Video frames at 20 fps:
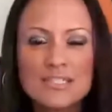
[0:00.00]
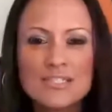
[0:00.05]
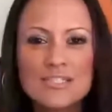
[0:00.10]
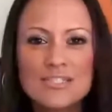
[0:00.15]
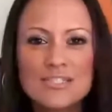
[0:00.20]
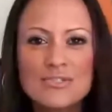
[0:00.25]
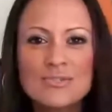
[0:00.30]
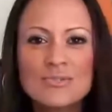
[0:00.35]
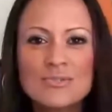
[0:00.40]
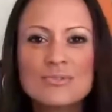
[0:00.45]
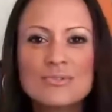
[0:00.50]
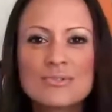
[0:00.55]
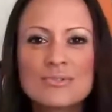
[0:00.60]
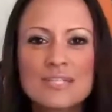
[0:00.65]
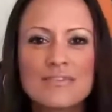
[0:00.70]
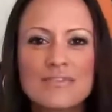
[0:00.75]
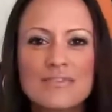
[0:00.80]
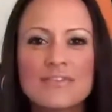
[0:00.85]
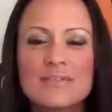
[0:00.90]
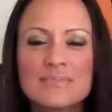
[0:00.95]
do. Give
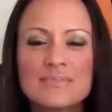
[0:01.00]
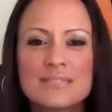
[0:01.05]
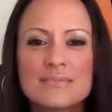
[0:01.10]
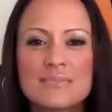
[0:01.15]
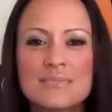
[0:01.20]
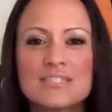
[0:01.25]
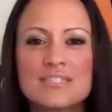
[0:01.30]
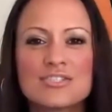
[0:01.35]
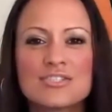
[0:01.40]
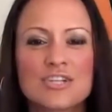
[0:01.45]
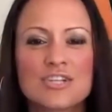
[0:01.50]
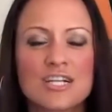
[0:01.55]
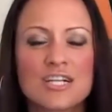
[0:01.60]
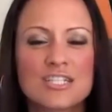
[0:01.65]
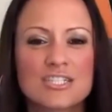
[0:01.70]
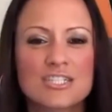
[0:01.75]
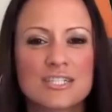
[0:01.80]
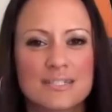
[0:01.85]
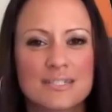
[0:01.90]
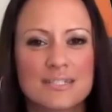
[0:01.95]
them some
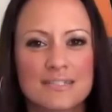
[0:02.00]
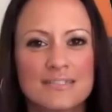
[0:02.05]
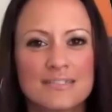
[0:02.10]
instructions.